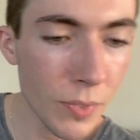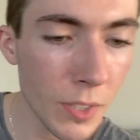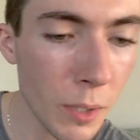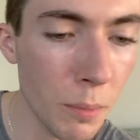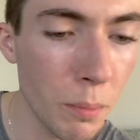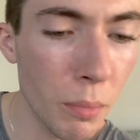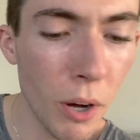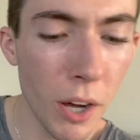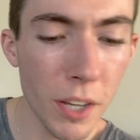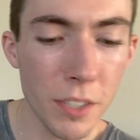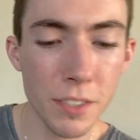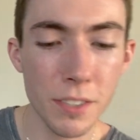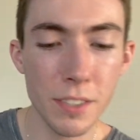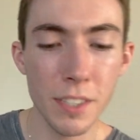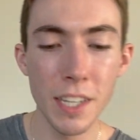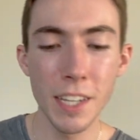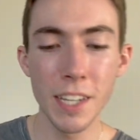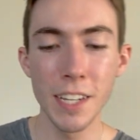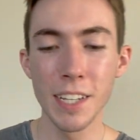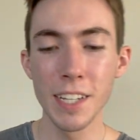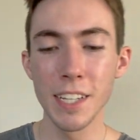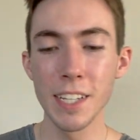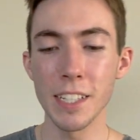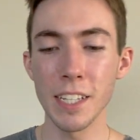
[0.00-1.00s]
plus
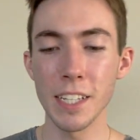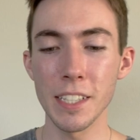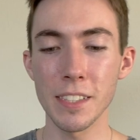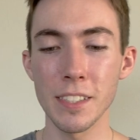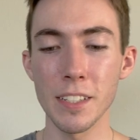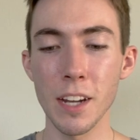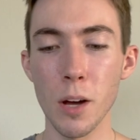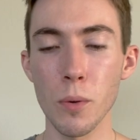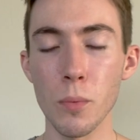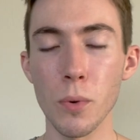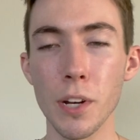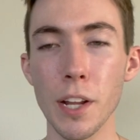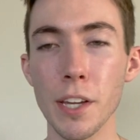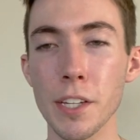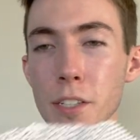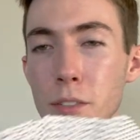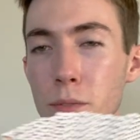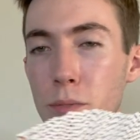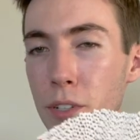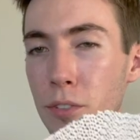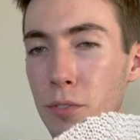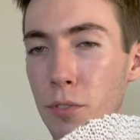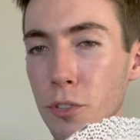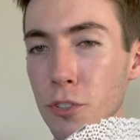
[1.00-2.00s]
it's not one I can
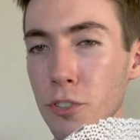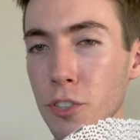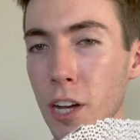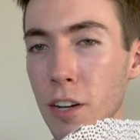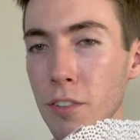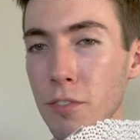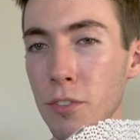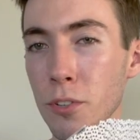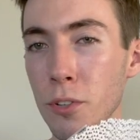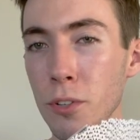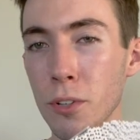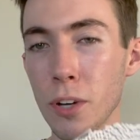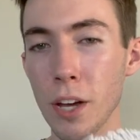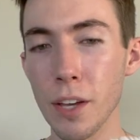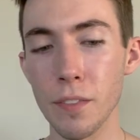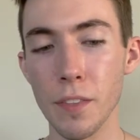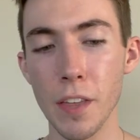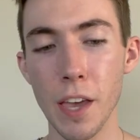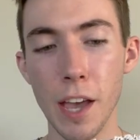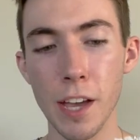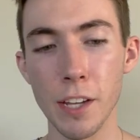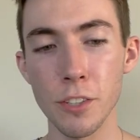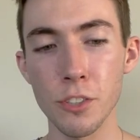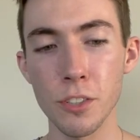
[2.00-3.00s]
riffle shuffle and
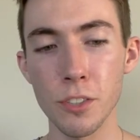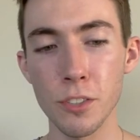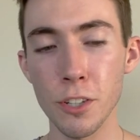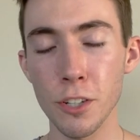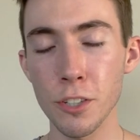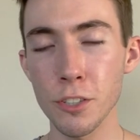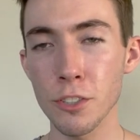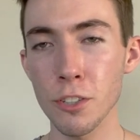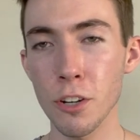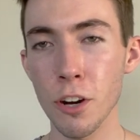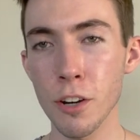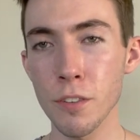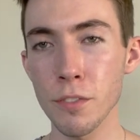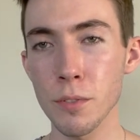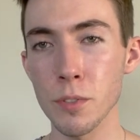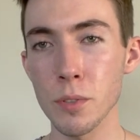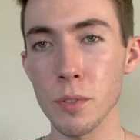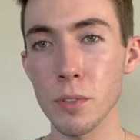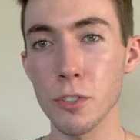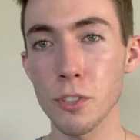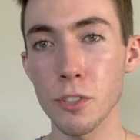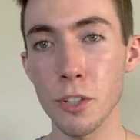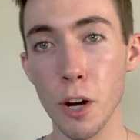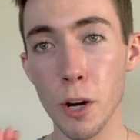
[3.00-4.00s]
the edges are
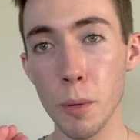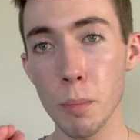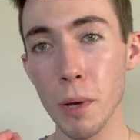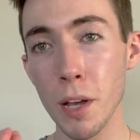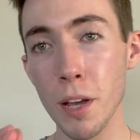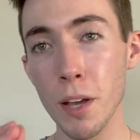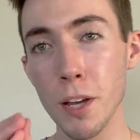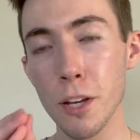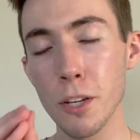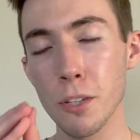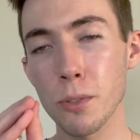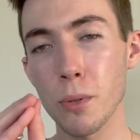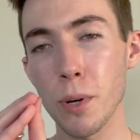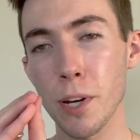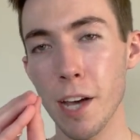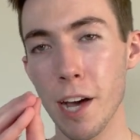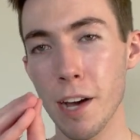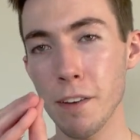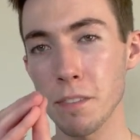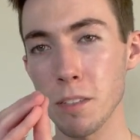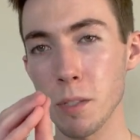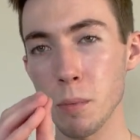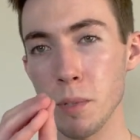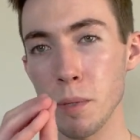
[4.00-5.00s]
sharp. So I
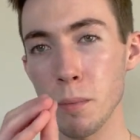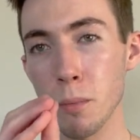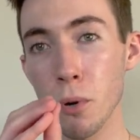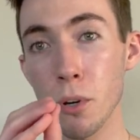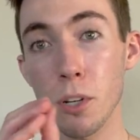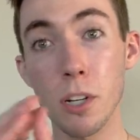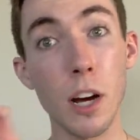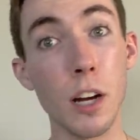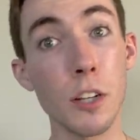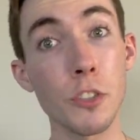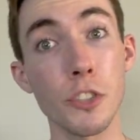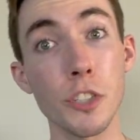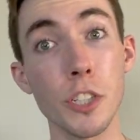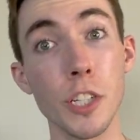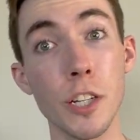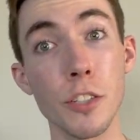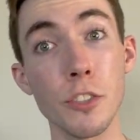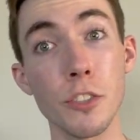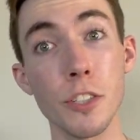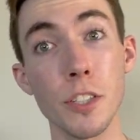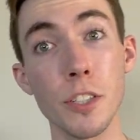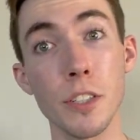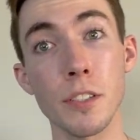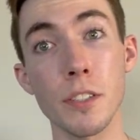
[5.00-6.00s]
have to be more
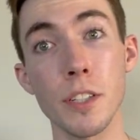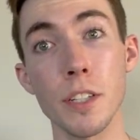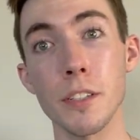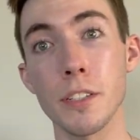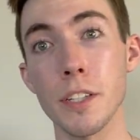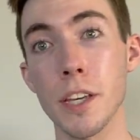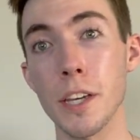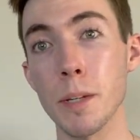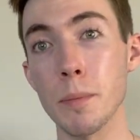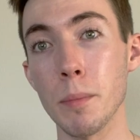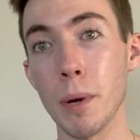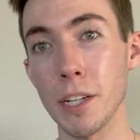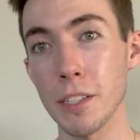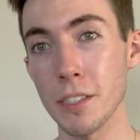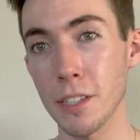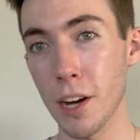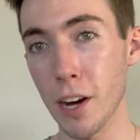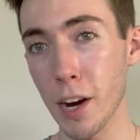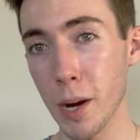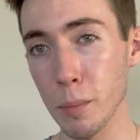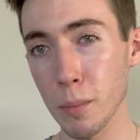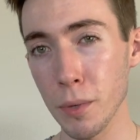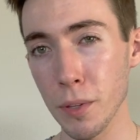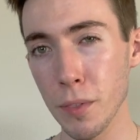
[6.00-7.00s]
conscientious and take my
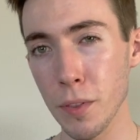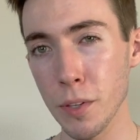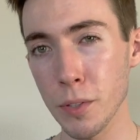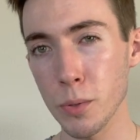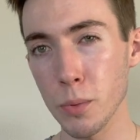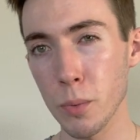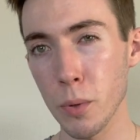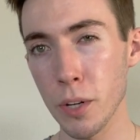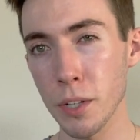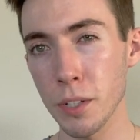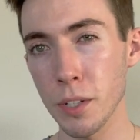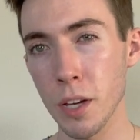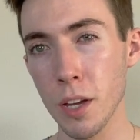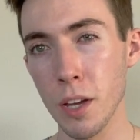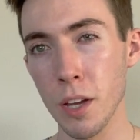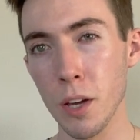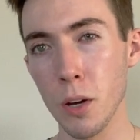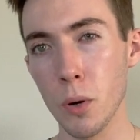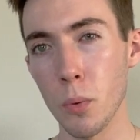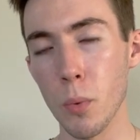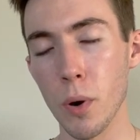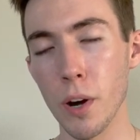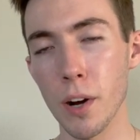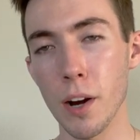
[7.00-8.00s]
time with this one.
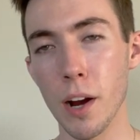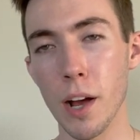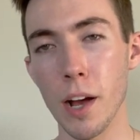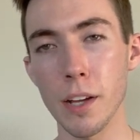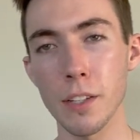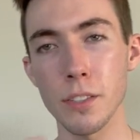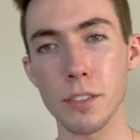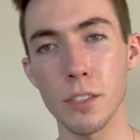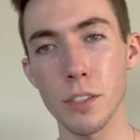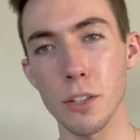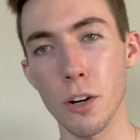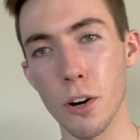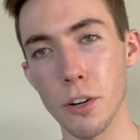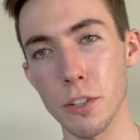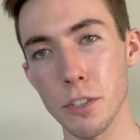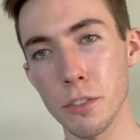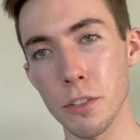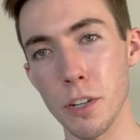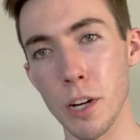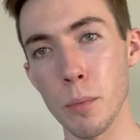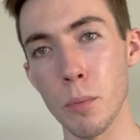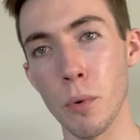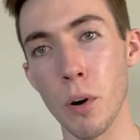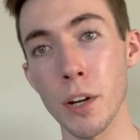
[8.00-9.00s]
Whereas the
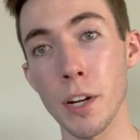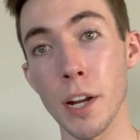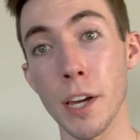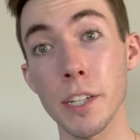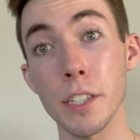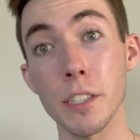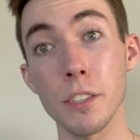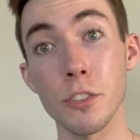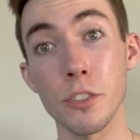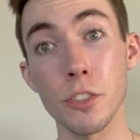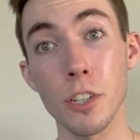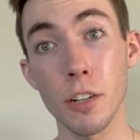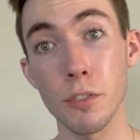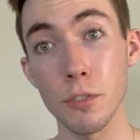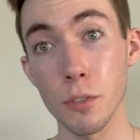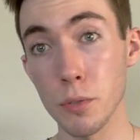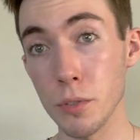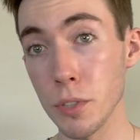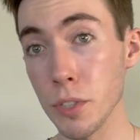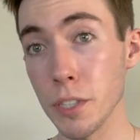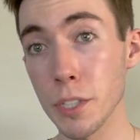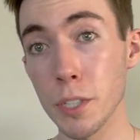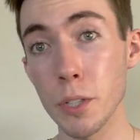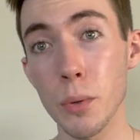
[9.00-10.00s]
cartogram one, I can shuffle
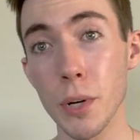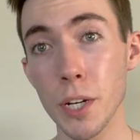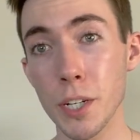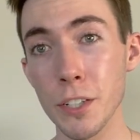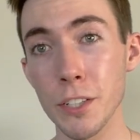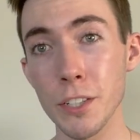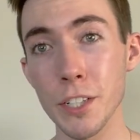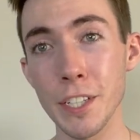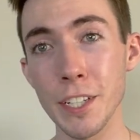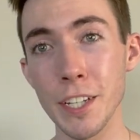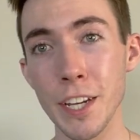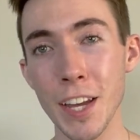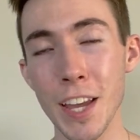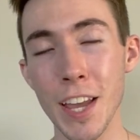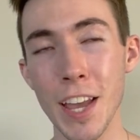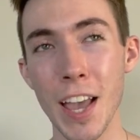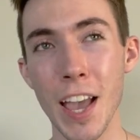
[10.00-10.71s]
really quickly.